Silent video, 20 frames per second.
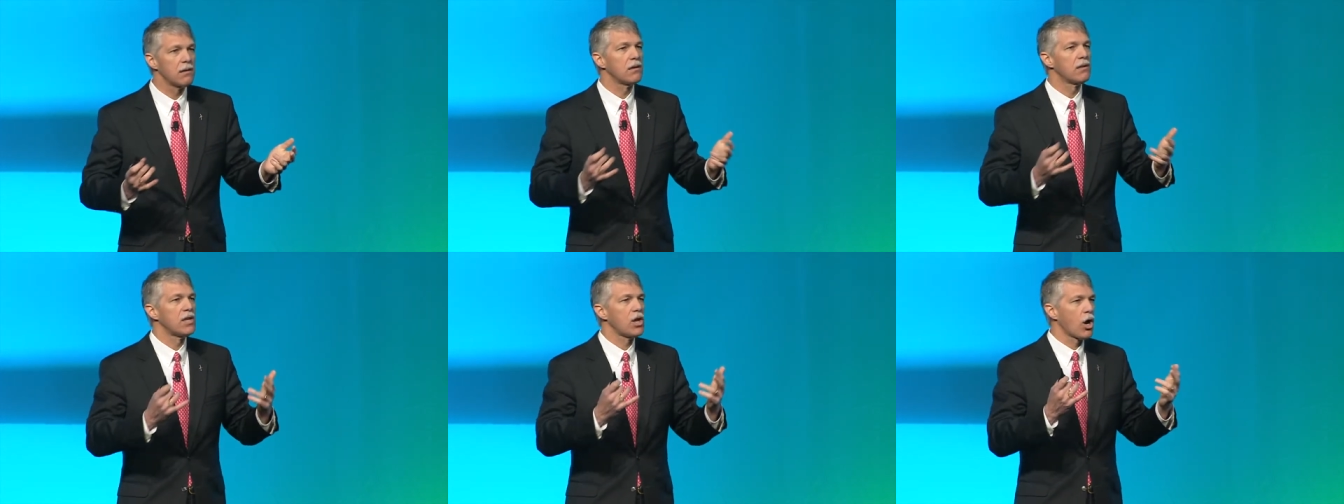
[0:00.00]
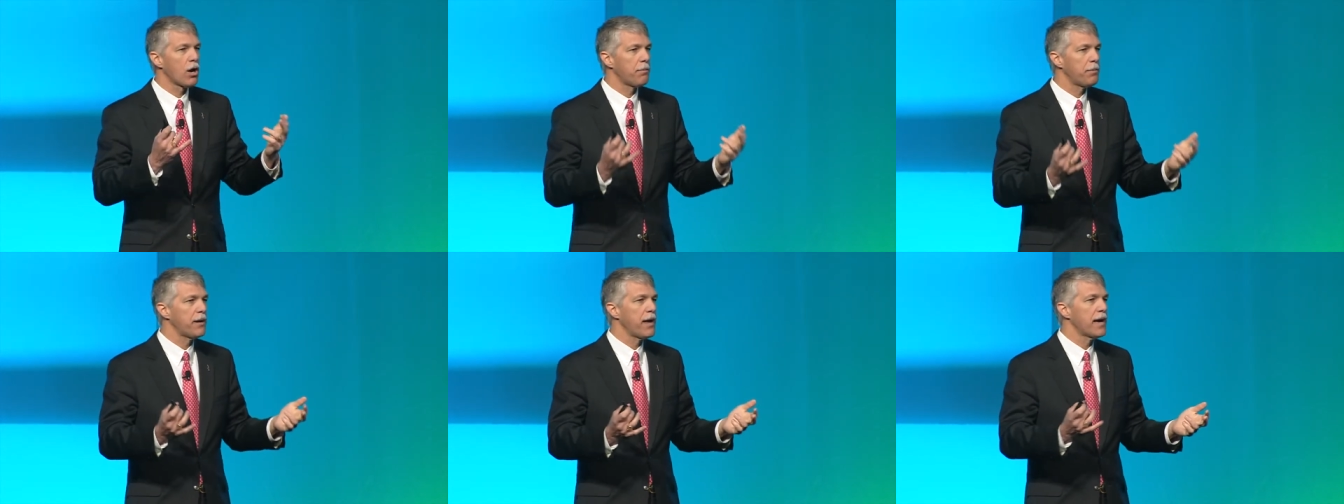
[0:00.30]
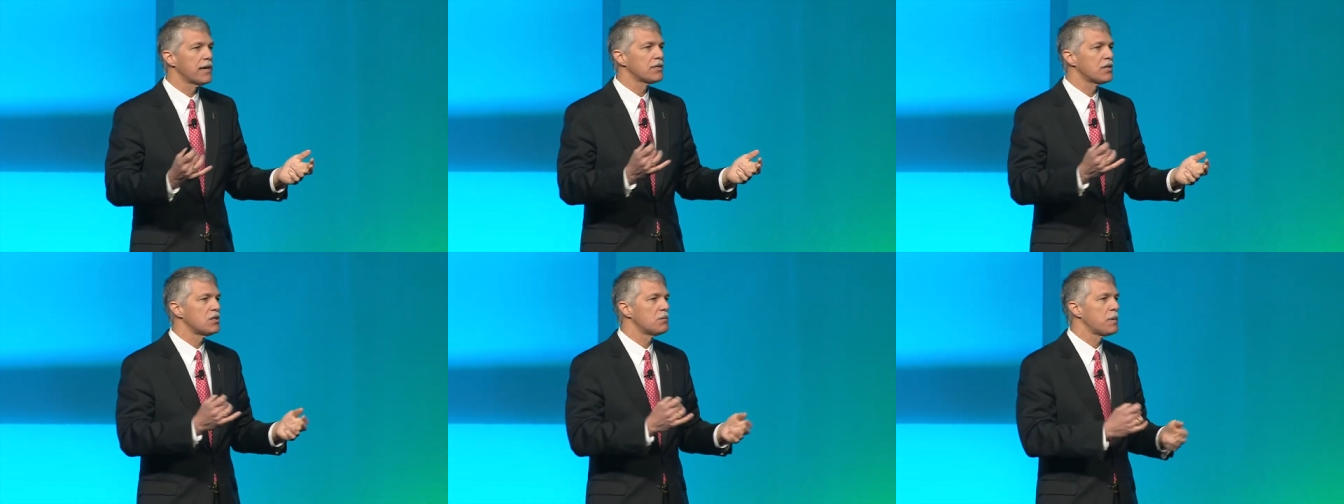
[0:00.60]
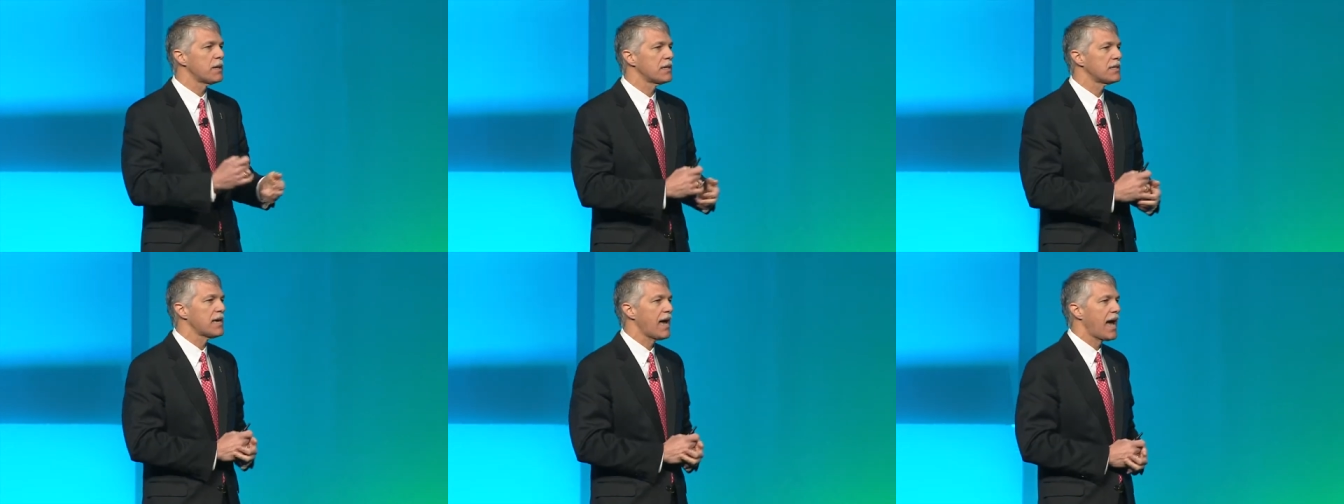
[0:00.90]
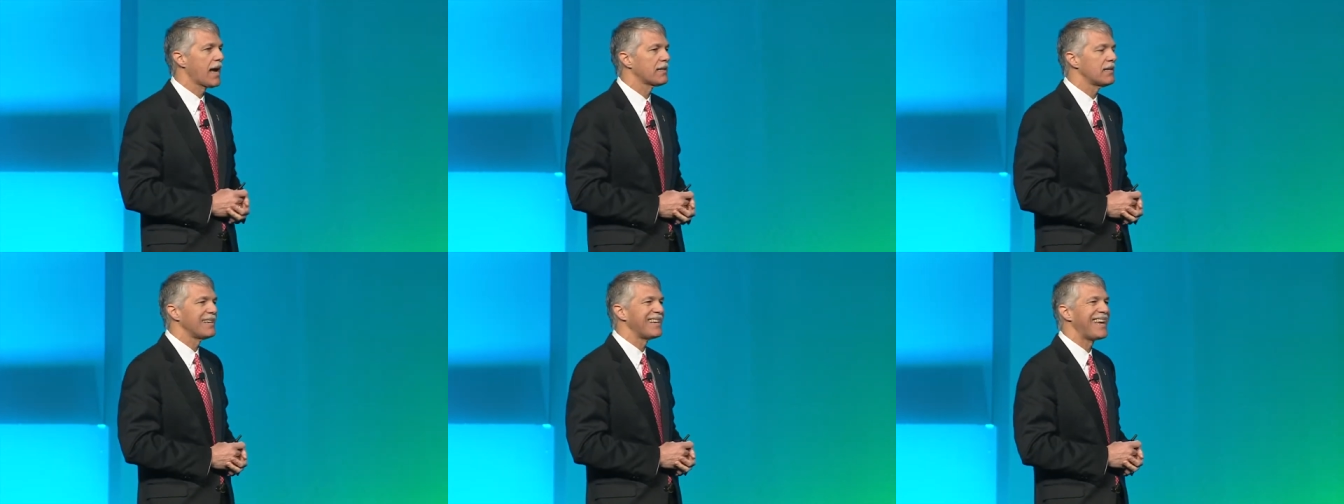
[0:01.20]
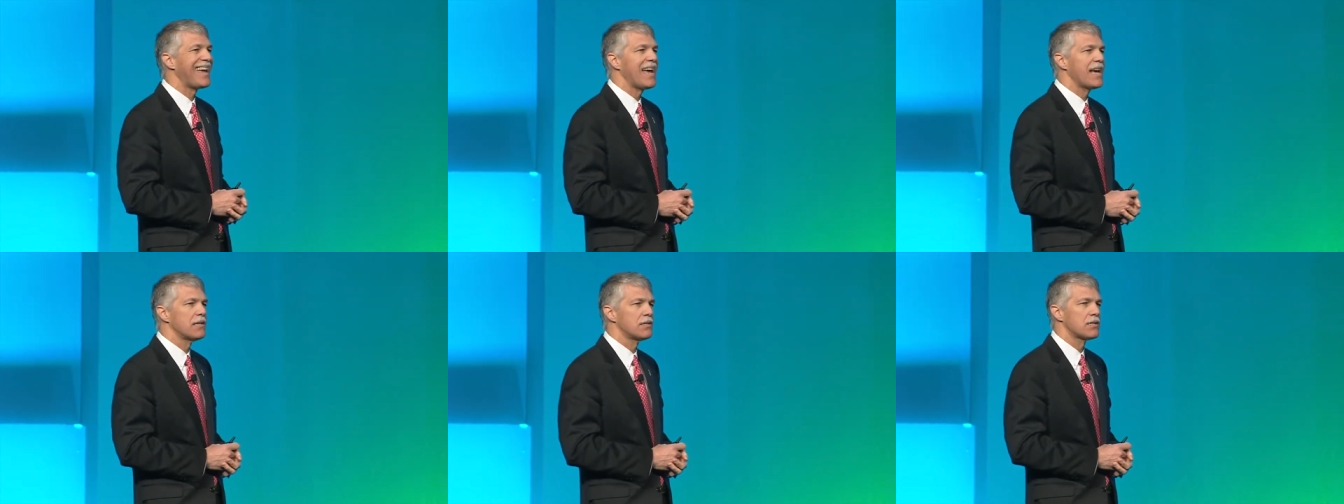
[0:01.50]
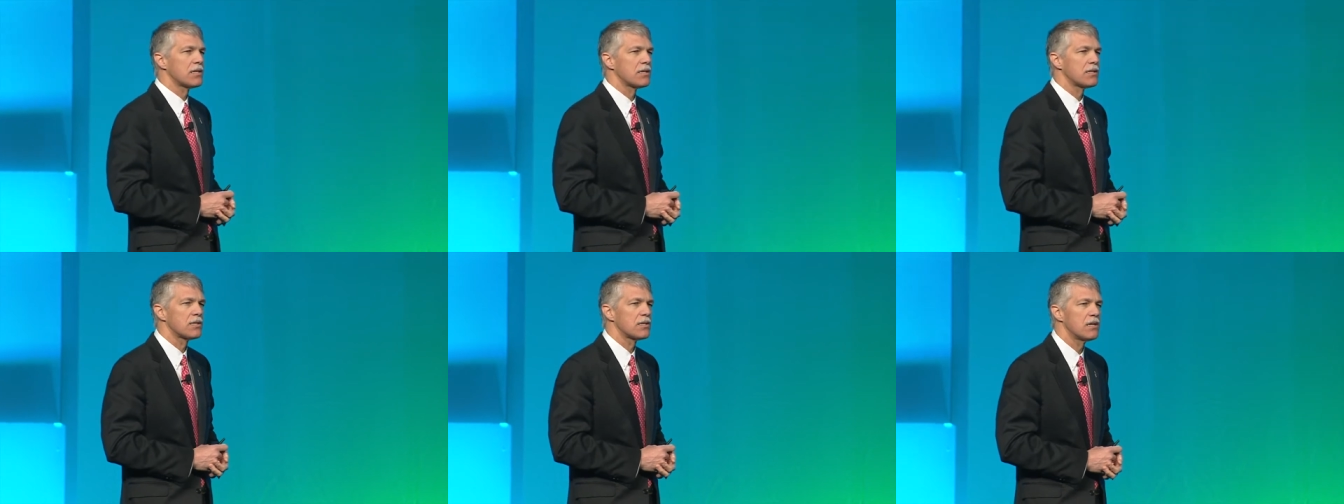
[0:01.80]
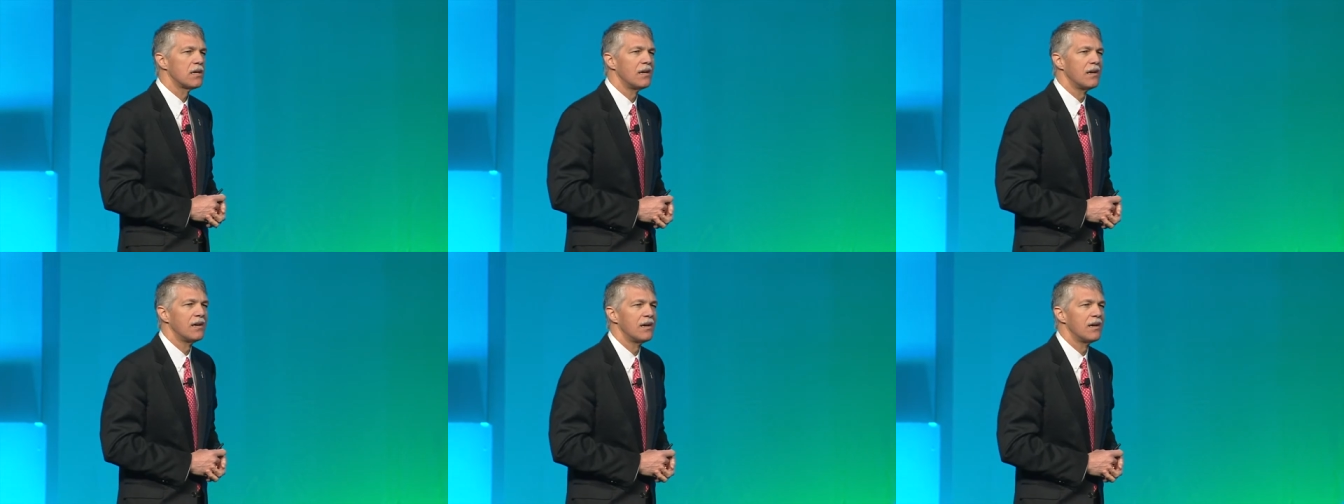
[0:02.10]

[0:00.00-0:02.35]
The RPS has been attacked in Kansas,